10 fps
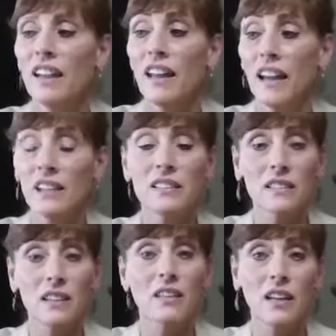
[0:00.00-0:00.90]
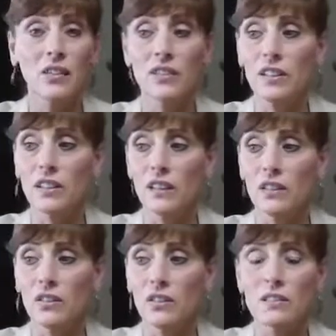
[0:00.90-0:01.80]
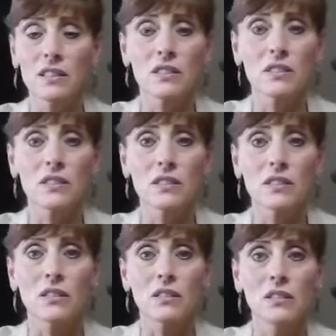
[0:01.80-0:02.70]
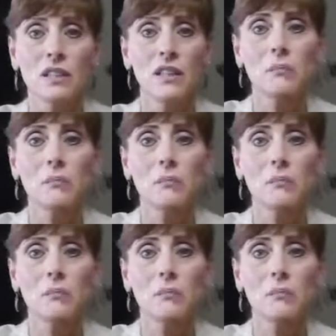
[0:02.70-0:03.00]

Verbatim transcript: That is an unhealthy gut. You can see there's little